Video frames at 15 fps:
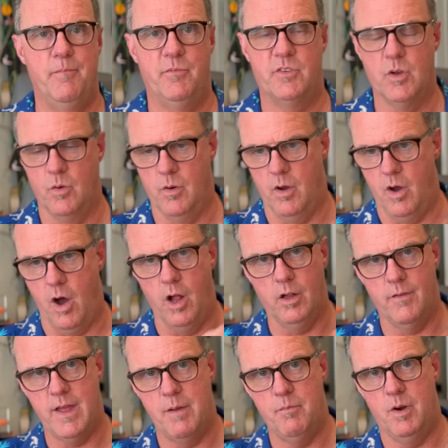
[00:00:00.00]
So all
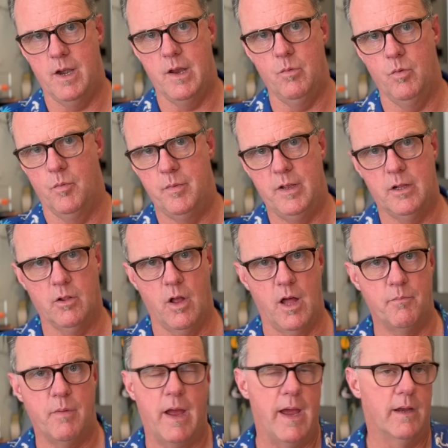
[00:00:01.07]
of that money will be
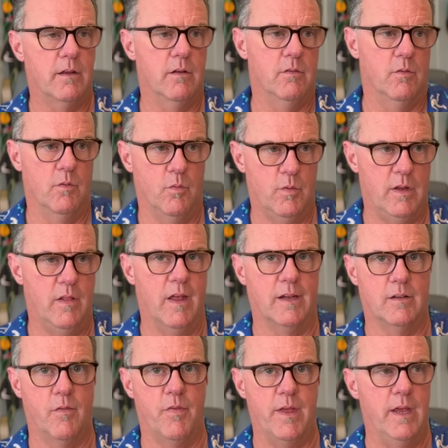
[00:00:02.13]
clawed back, we'd like
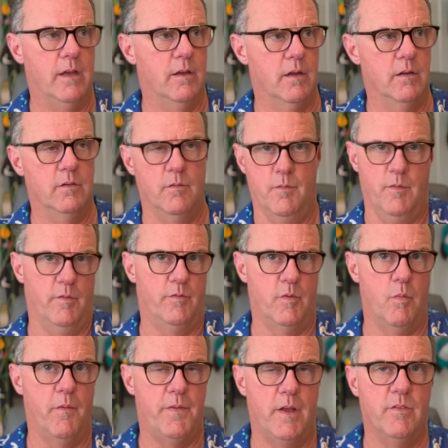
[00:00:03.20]
to think, from
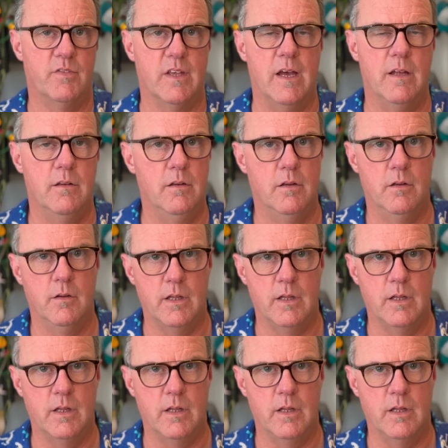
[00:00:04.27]
what they've said.